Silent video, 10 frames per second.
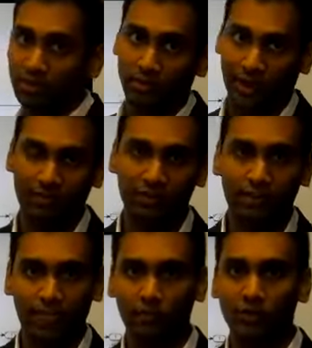graph here,
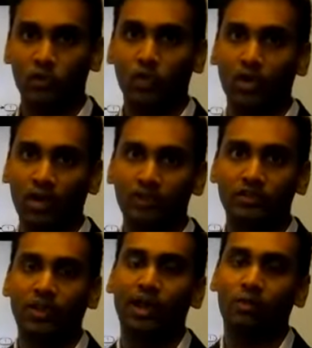which
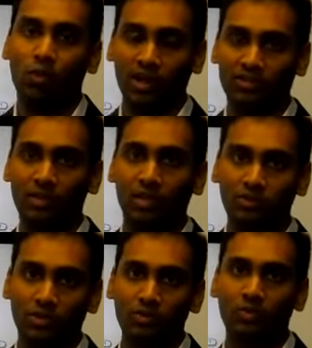correlates at what
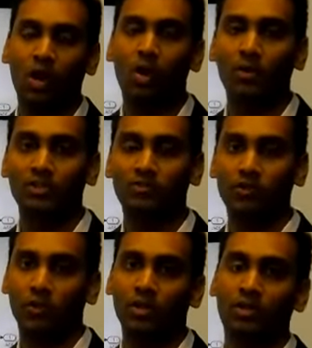acceleration, how much
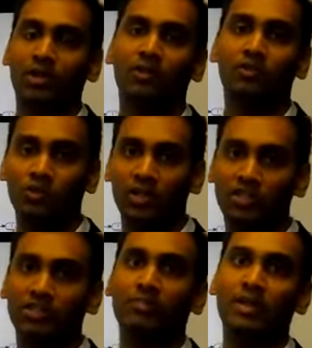fuel should the
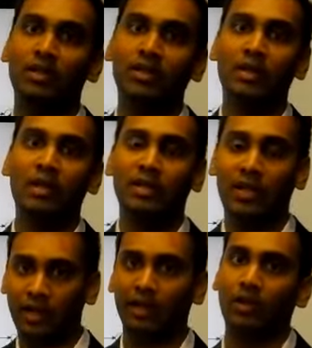engine be
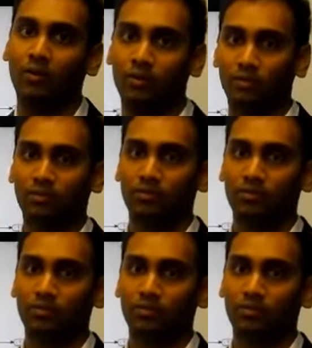taken out.